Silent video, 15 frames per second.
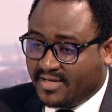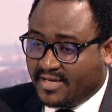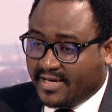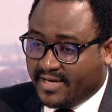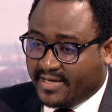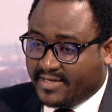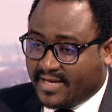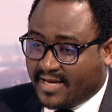
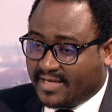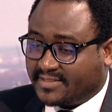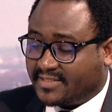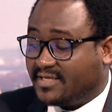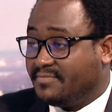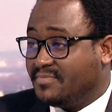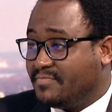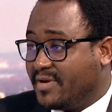And uh, as N
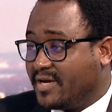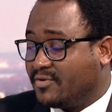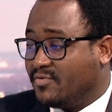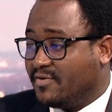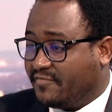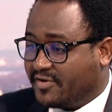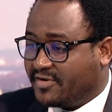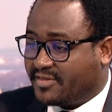M B Bank, we're
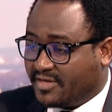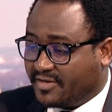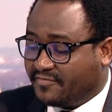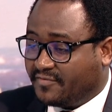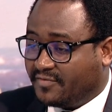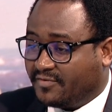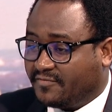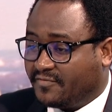very
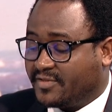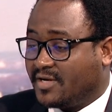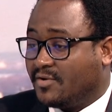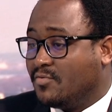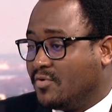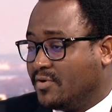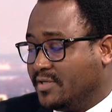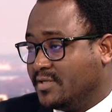thankful for the
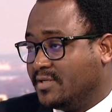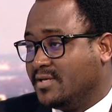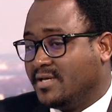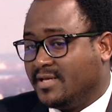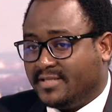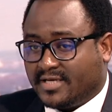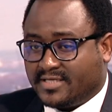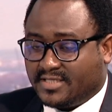award
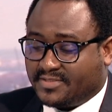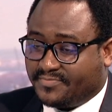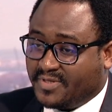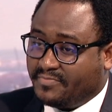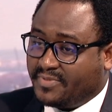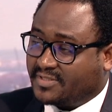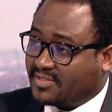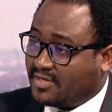that has been
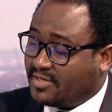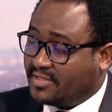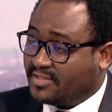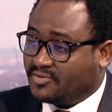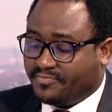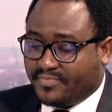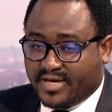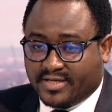bestowed
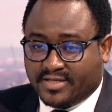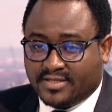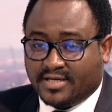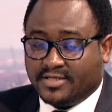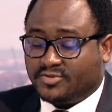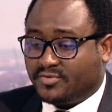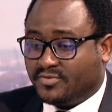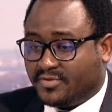onto bank,
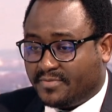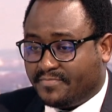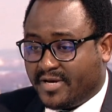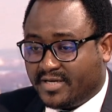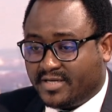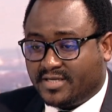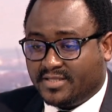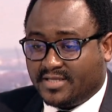into the
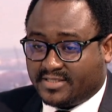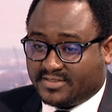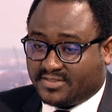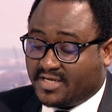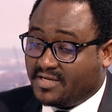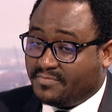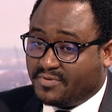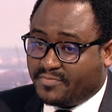bank, that is
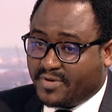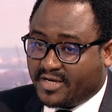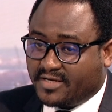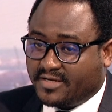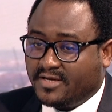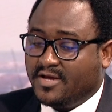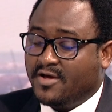N M B Bank,